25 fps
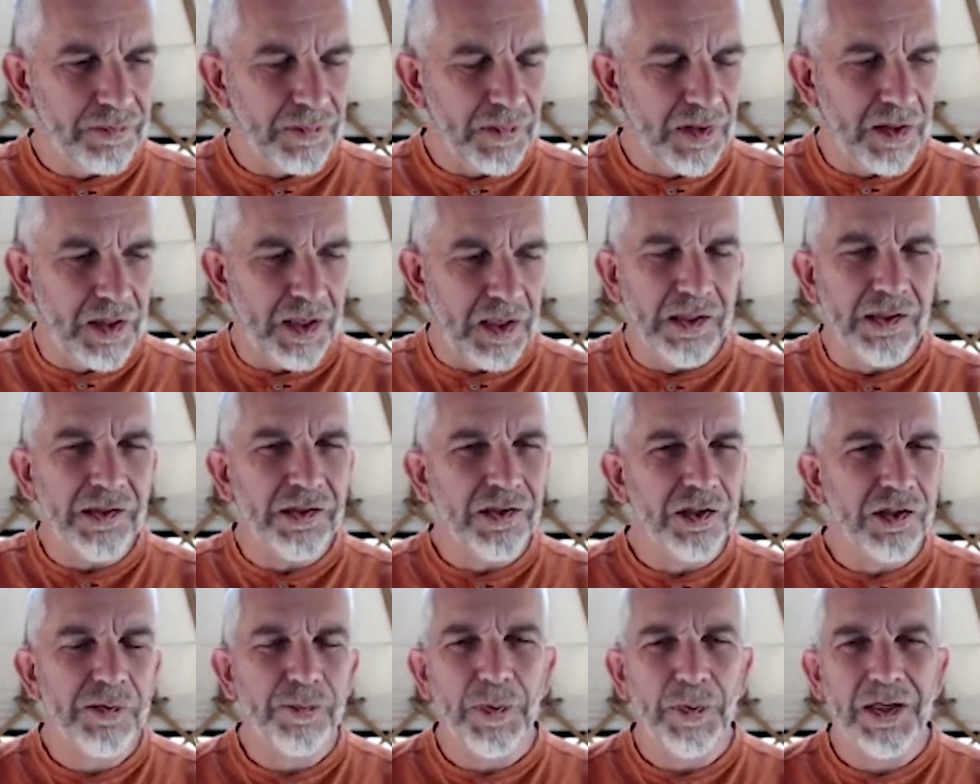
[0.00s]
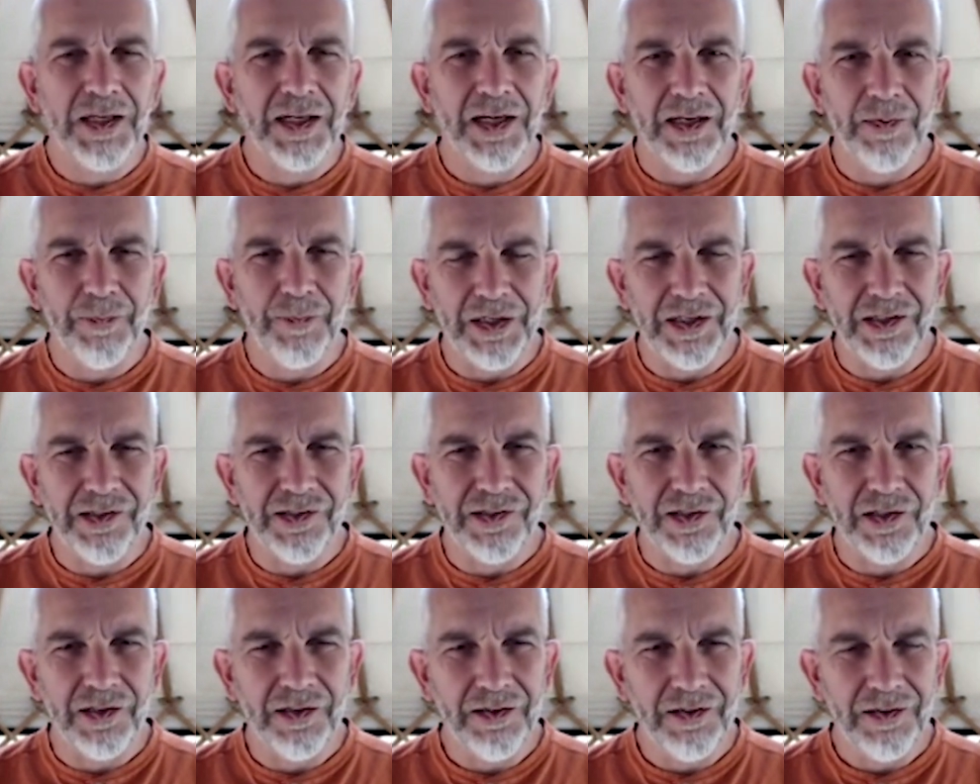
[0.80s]
things just became
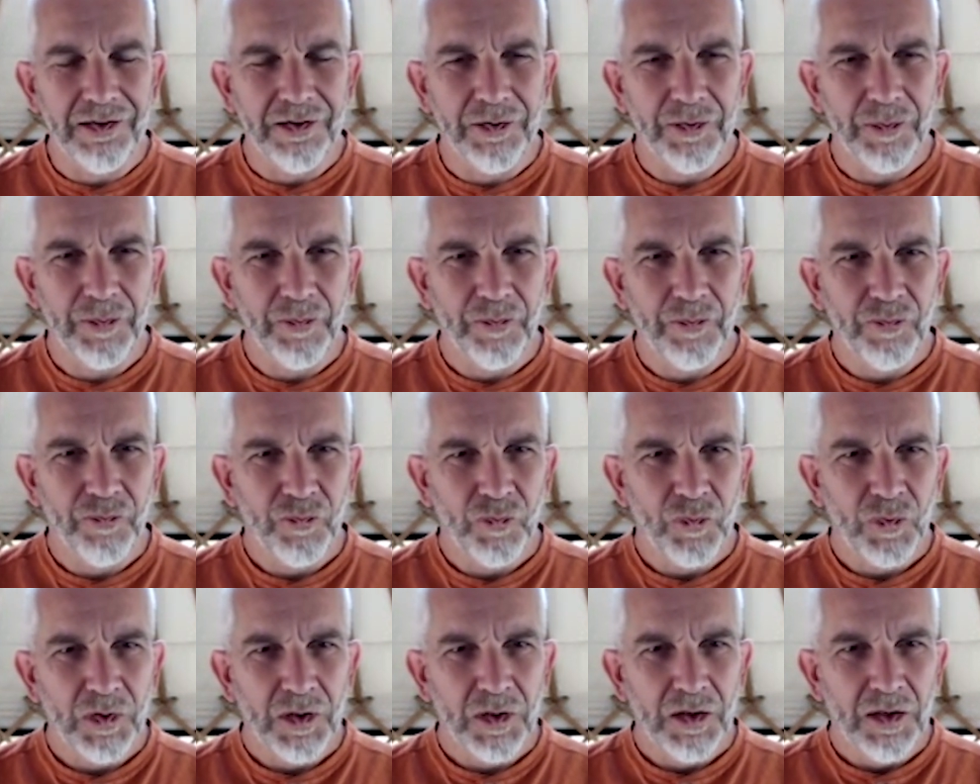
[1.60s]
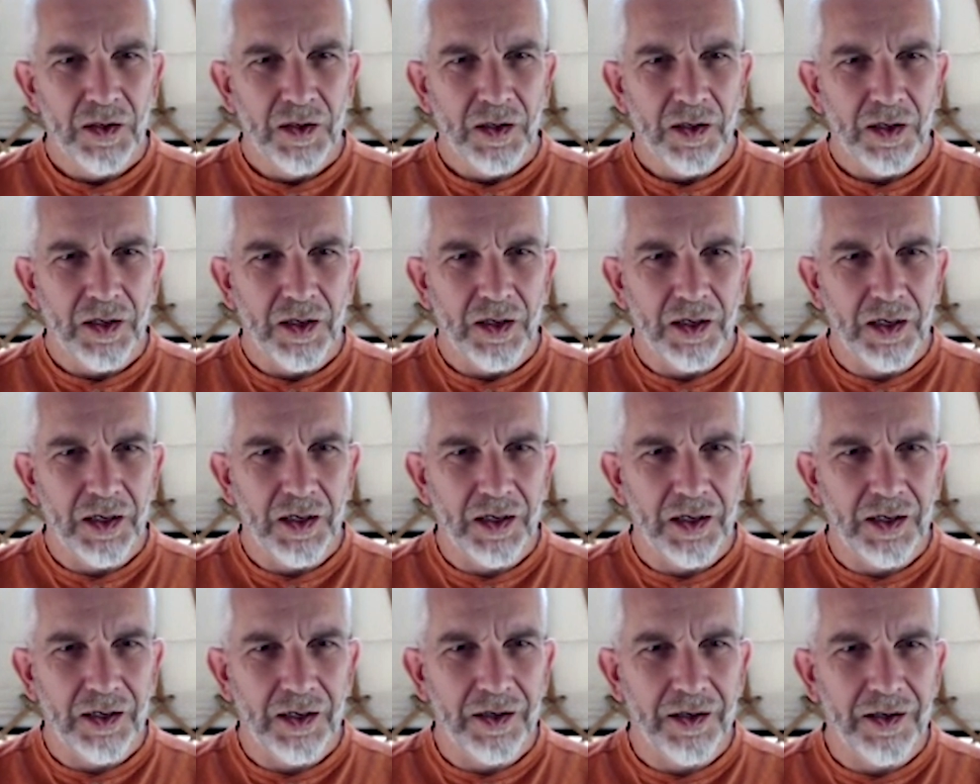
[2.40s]
easier.
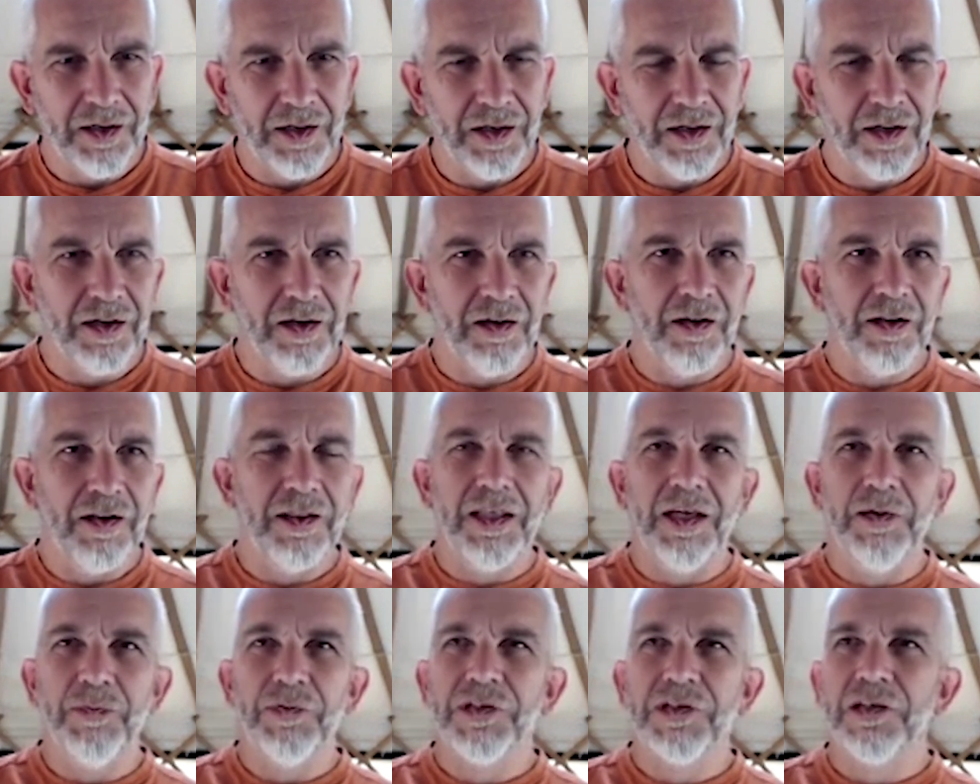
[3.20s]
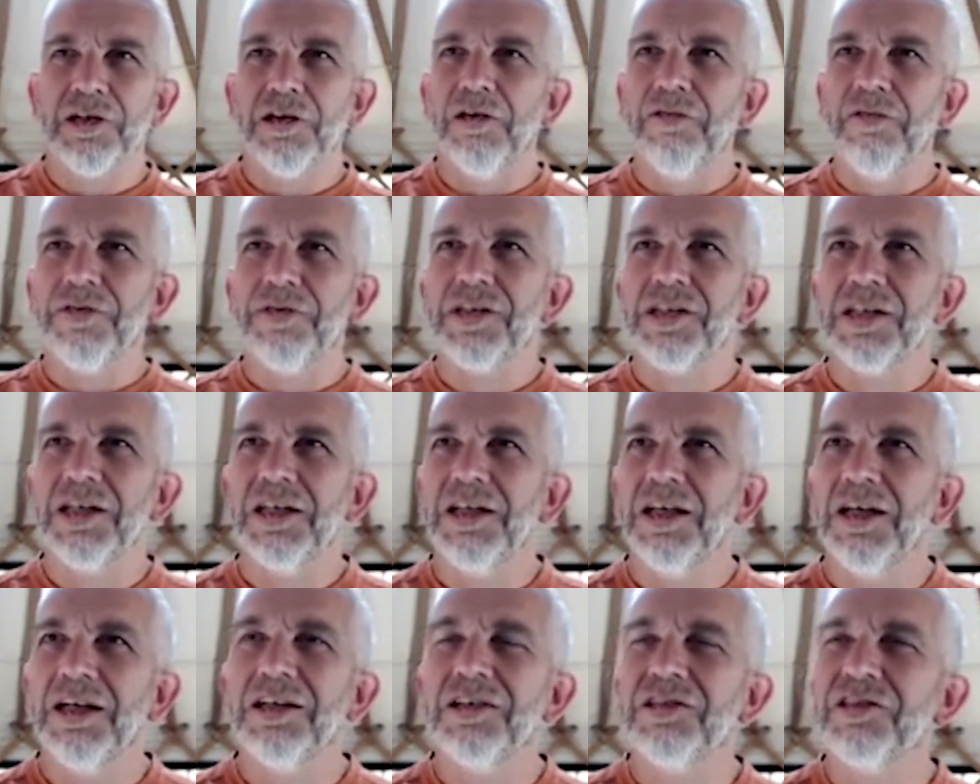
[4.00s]
There was a
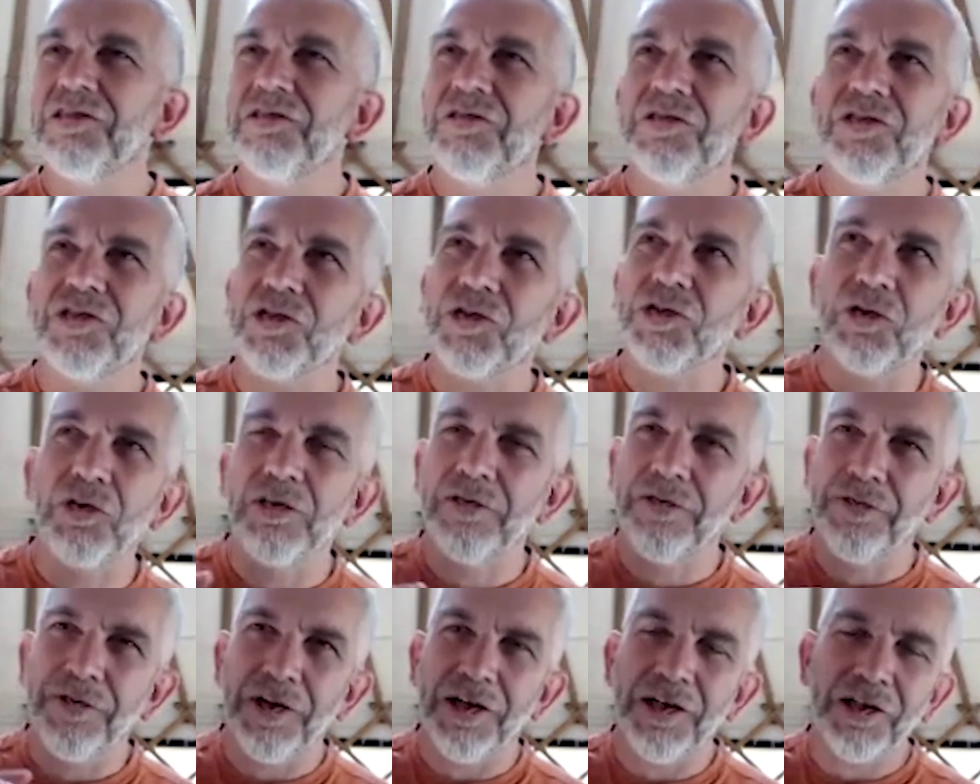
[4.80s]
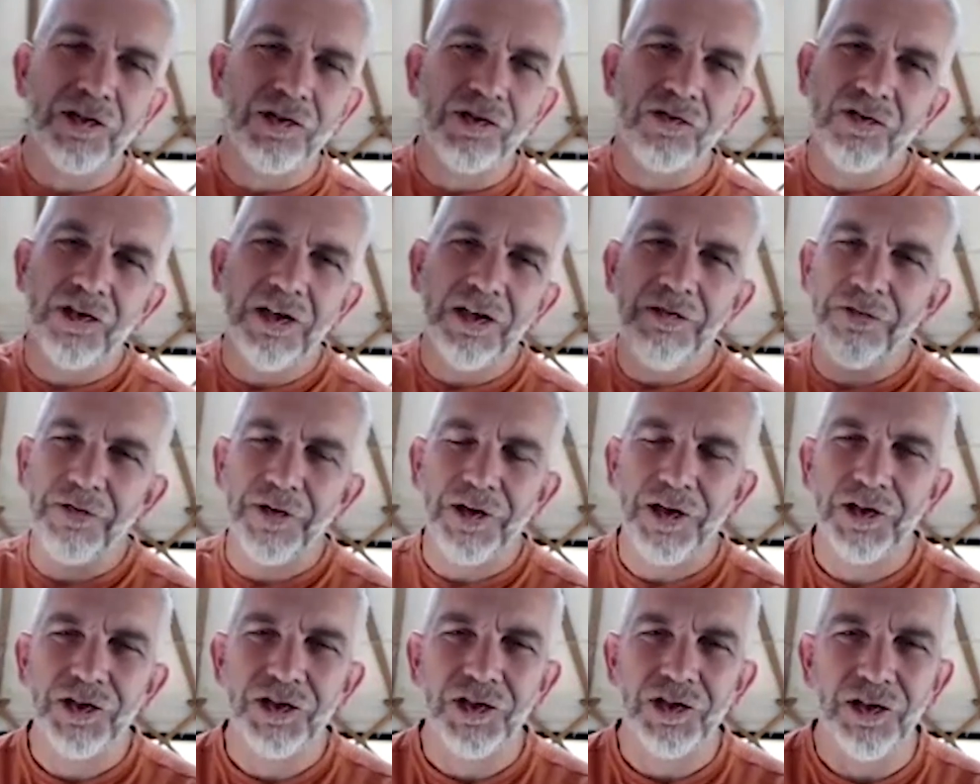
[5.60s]
conversation, and sort of an extreme
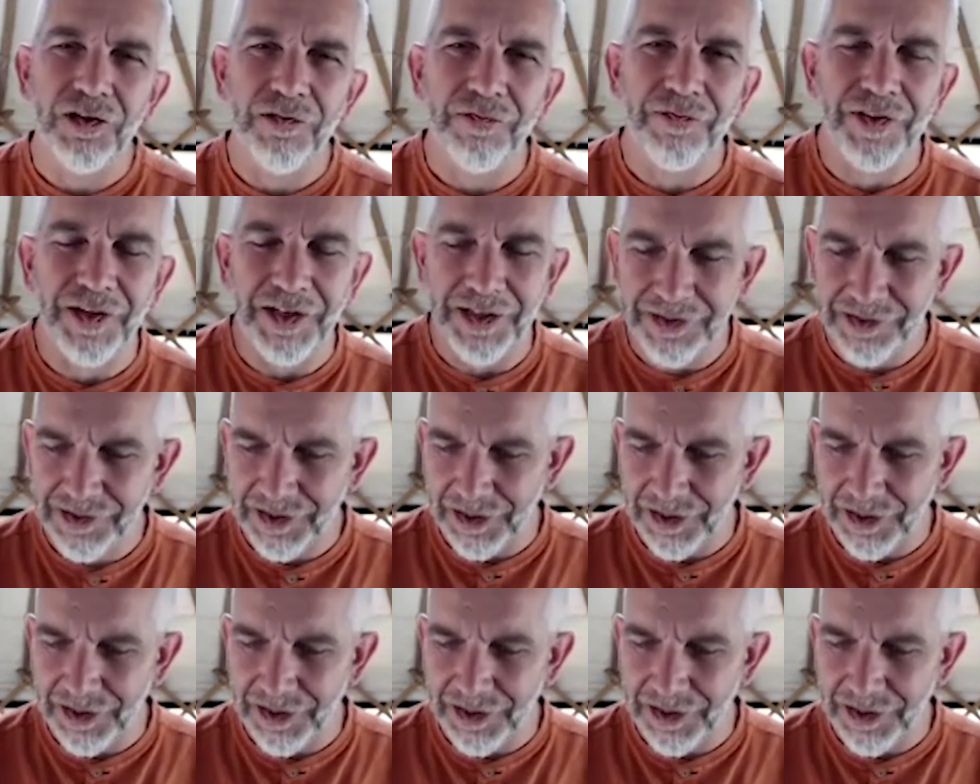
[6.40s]
version of this.